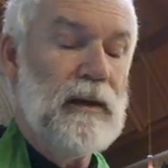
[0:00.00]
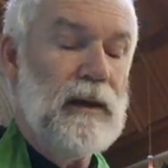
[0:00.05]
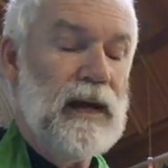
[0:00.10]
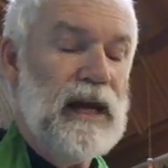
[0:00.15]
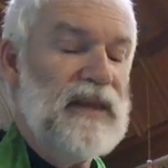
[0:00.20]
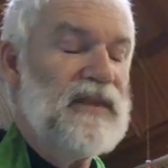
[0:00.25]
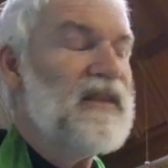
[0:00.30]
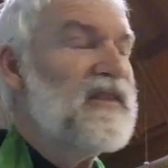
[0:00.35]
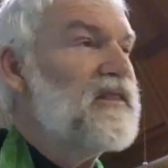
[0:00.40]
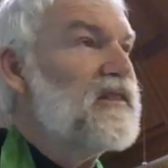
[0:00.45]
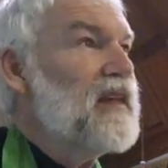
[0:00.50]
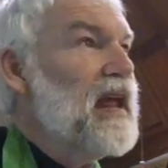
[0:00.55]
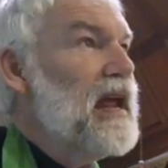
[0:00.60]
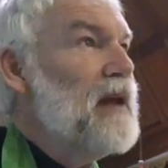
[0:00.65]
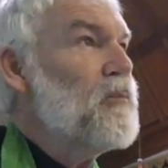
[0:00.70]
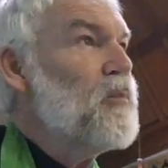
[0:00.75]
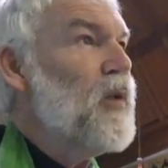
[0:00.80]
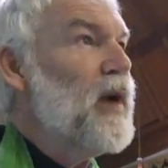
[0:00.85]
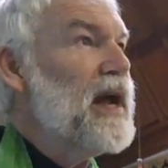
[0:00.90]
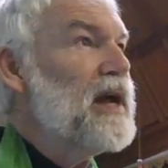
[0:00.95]
In the
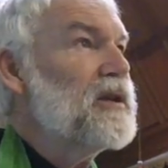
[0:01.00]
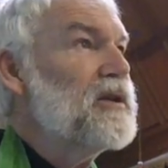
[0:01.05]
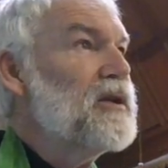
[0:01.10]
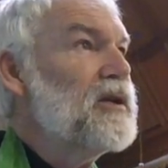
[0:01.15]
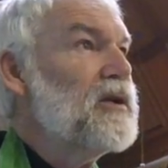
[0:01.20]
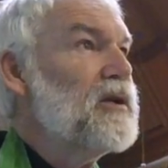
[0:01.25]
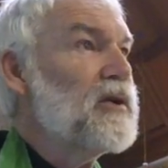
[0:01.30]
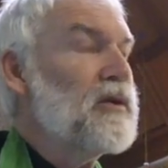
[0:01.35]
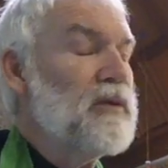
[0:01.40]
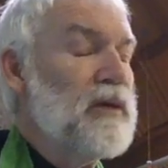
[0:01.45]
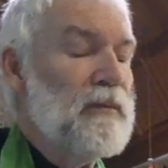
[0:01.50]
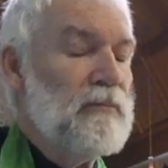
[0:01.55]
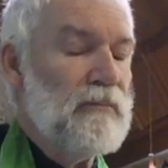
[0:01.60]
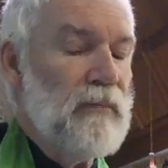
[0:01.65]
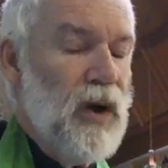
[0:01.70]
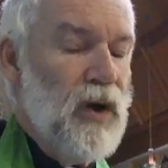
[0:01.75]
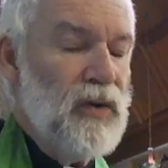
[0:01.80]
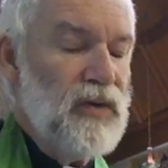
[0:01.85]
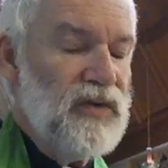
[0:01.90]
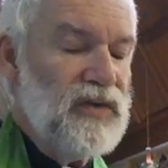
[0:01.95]
same way, too,
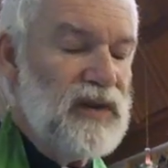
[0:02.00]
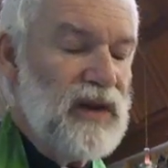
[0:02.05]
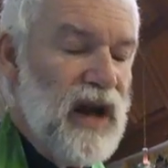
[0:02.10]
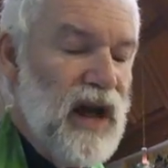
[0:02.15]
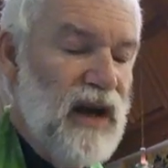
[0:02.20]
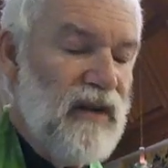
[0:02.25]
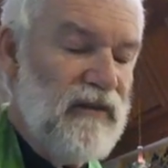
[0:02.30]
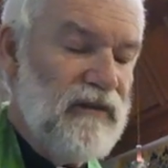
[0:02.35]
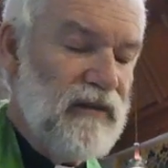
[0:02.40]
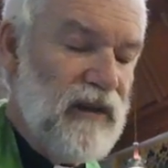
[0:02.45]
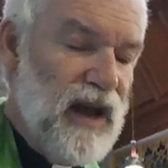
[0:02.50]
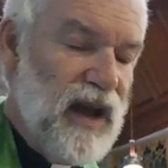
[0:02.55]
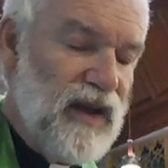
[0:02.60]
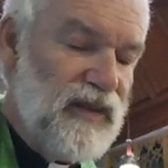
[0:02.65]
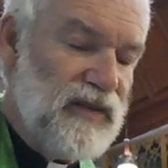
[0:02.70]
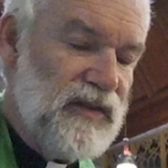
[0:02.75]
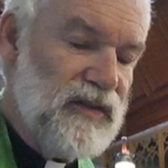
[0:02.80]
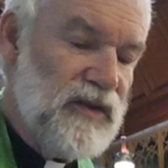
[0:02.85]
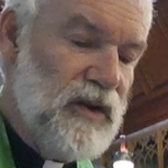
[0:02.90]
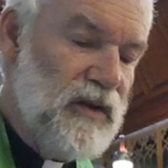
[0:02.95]
most of
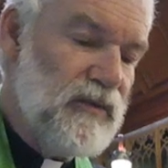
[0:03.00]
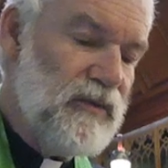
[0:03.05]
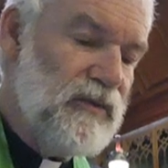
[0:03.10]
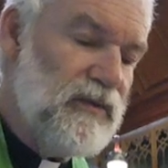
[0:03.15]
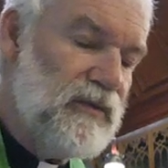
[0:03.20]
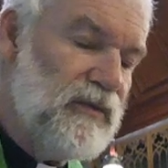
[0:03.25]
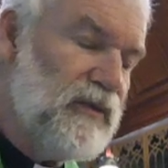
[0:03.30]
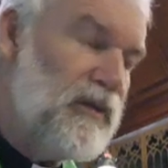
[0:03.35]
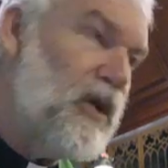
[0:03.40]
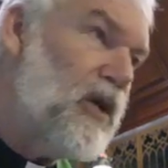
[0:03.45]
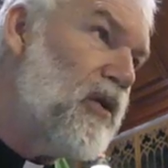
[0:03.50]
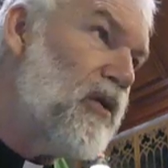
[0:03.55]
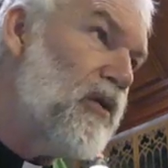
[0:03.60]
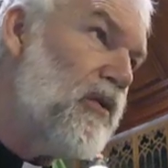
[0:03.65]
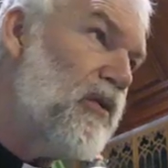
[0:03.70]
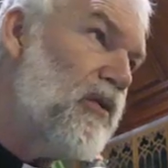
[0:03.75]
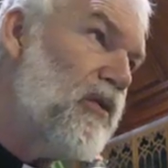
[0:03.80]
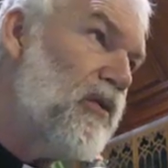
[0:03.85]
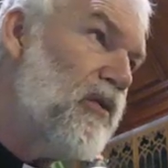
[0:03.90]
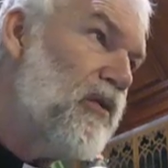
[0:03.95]
us don't
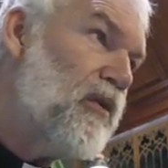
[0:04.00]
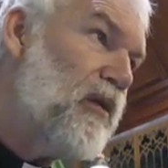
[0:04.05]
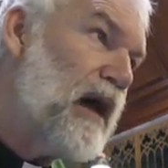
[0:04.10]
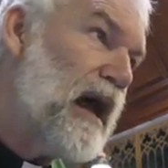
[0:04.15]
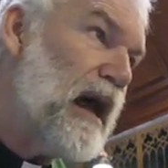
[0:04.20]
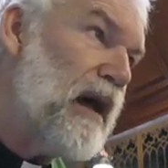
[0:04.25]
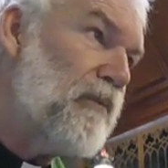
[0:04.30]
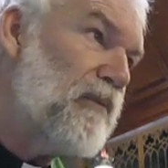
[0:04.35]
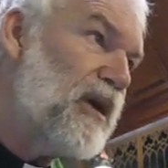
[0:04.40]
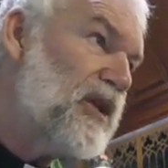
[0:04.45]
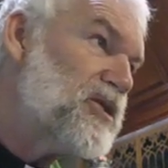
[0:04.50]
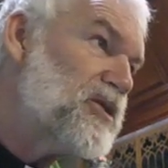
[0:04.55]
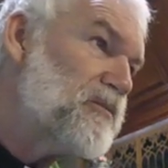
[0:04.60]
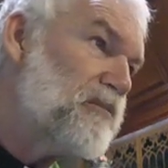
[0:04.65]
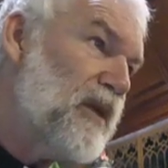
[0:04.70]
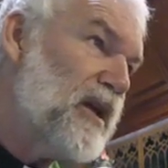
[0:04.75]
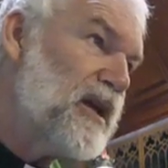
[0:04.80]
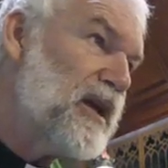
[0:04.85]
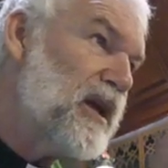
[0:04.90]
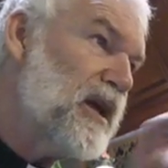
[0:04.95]
know how much
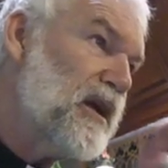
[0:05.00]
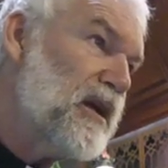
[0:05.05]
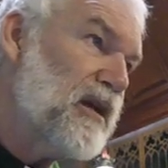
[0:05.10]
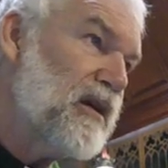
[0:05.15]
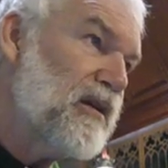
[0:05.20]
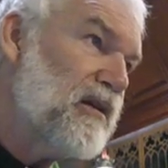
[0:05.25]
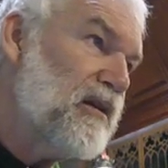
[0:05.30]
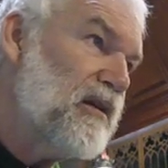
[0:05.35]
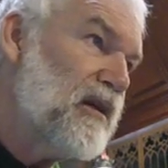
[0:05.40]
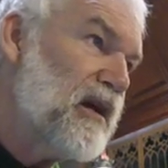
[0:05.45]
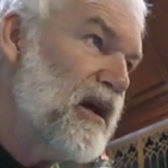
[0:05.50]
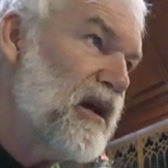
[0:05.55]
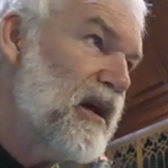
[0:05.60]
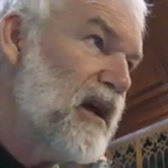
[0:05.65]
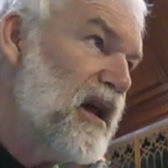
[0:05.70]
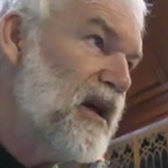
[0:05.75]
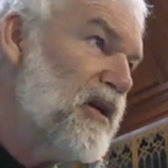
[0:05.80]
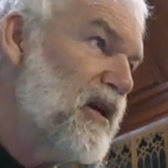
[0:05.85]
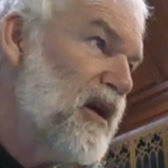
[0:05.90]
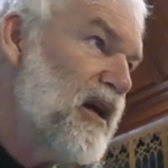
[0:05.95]
money
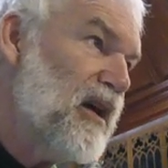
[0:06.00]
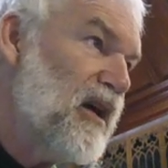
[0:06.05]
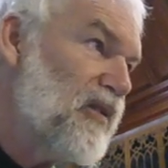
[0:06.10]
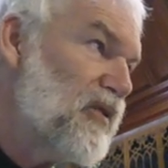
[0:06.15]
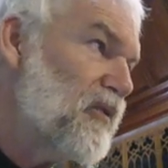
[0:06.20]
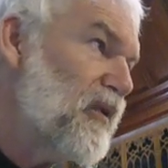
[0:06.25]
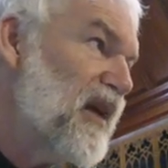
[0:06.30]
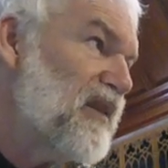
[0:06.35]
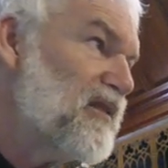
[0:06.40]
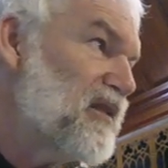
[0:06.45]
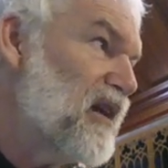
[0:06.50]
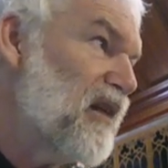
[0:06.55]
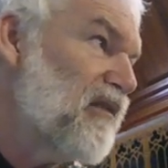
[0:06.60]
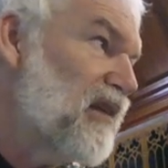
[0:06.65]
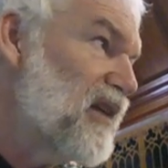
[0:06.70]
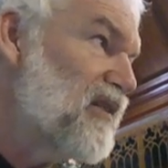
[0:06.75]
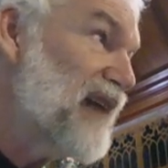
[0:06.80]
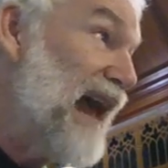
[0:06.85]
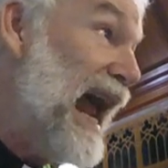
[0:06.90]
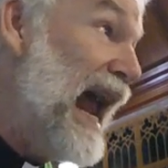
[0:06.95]
any of the rest of
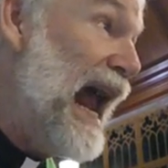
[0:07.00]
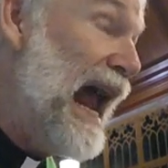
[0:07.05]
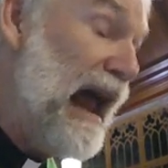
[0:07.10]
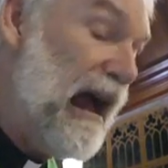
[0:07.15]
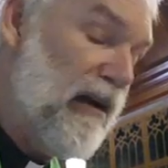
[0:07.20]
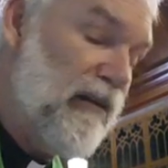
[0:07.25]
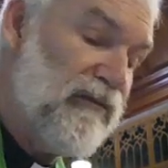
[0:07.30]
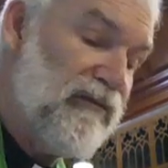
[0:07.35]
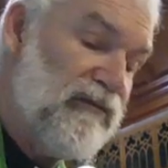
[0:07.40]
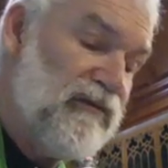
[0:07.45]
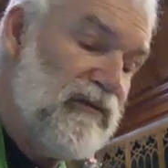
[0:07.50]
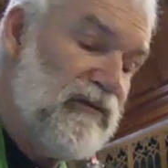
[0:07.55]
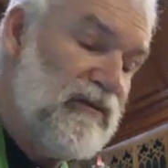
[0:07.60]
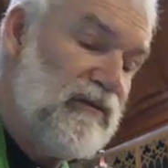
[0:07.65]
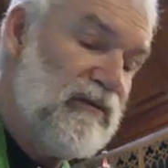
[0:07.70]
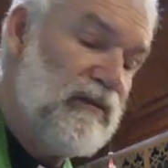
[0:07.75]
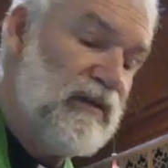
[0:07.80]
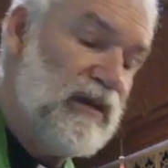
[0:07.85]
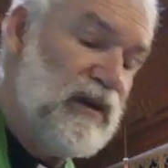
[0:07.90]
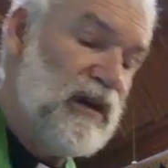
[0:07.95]
us have,
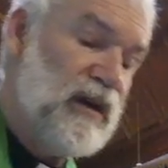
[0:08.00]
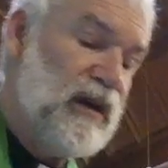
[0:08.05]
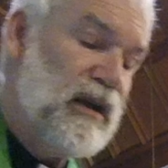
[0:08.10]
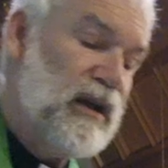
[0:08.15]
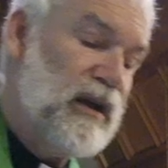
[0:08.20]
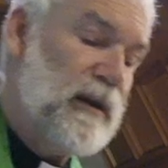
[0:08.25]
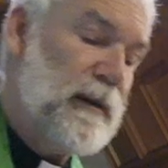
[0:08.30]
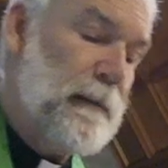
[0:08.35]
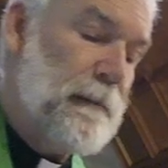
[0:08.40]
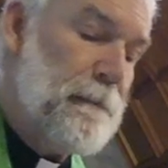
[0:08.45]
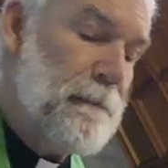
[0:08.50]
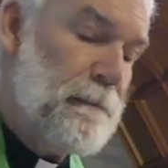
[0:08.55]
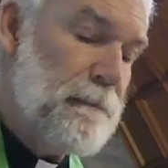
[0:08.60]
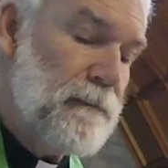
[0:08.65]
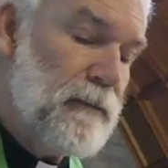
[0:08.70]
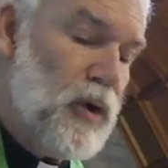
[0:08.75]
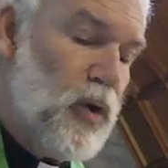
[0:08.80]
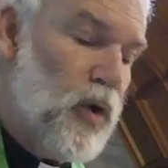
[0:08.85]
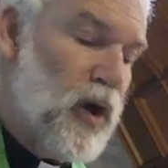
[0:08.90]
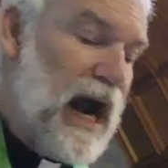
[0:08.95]

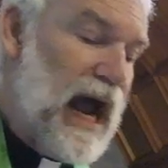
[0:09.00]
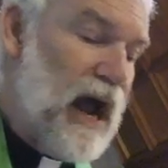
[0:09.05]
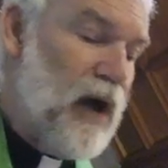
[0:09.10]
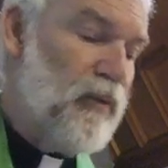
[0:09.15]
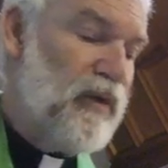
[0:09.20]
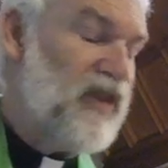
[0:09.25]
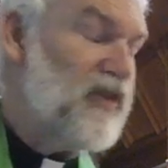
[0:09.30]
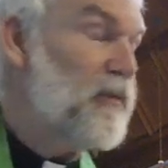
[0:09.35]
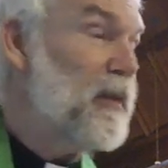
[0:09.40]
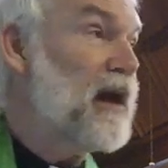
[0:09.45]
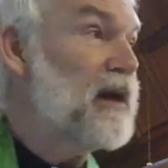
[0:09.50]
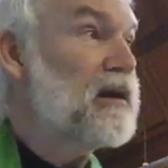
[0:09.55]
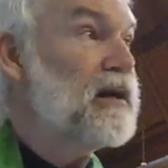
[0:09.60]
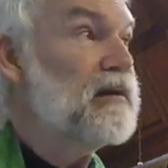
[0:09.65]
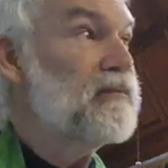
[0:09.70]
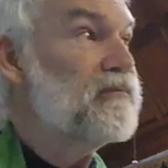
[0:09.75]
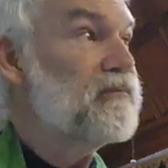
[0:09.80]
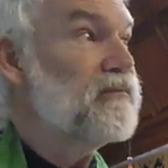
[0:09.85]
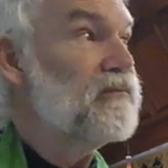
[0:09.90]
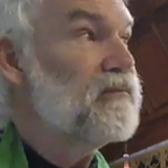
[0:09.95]
or how we spend it,
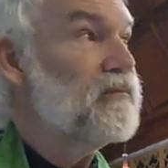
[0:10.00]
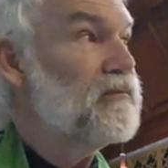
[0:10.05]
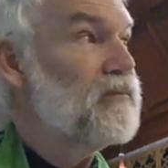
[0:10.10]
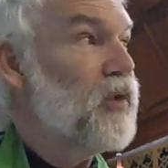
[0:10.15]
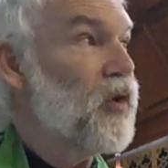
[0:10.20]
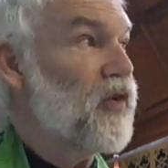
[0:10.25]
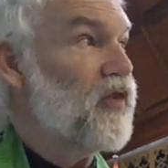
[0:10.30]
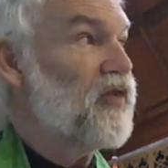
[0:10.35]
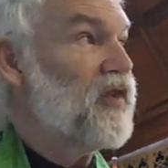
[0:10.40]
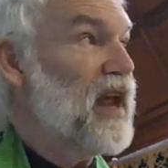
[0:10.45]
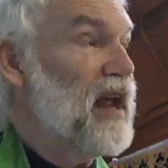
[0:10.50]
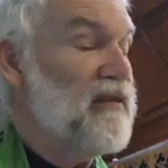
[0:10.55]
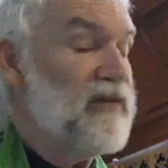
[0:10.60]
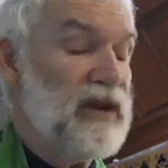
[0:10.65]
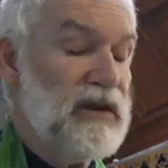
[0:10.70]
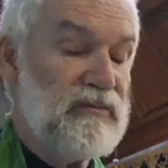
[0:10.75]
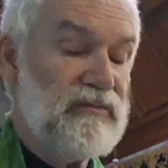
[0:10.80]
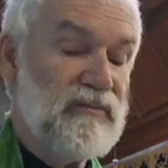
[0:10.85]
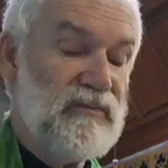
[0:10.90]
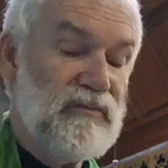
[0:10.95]
or save
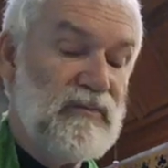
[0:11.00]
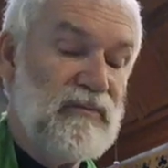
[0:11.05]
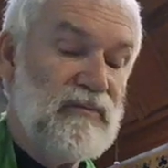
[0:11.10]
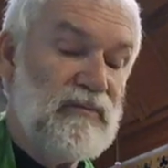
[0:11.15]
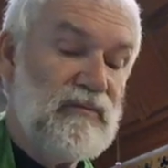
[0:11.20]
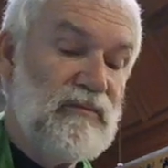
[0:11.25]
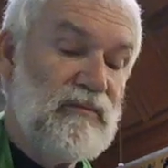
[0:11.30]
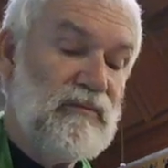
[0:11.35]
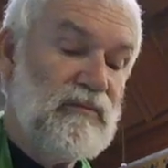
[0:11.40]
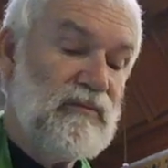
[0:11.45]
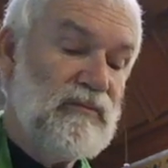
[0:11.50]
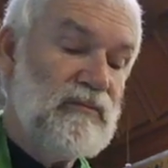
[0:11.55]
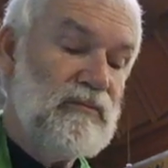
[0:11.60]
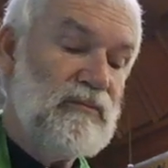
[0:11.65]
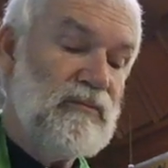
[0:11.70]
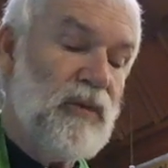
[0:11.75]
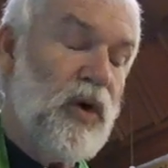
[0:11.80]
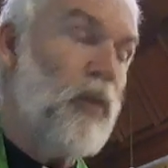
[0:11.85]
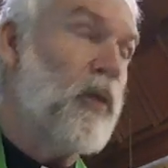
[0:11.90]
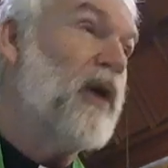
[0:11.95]
it,
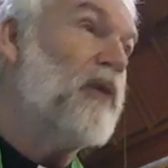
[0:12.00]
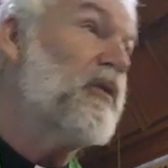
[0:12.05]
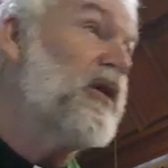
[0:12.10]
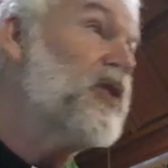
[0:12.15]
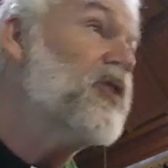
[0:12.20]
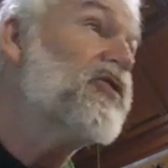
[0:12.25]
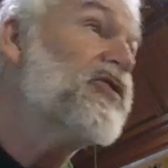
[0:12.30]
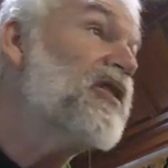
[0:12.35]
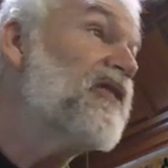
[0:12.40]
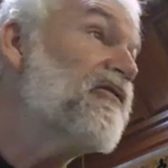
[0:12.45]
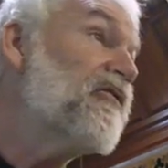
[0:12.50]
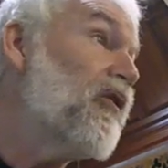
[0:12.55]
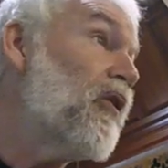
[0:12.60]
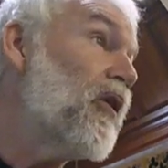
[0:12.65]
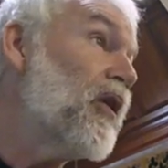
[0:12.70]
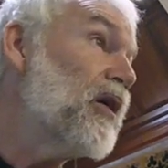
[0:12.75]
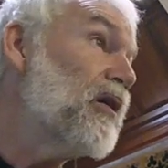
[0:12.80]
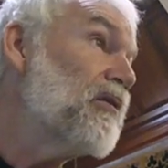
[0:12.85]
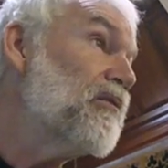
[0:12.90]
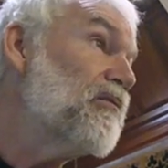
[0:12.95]
or what we use it
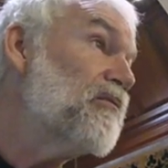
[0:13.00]
for.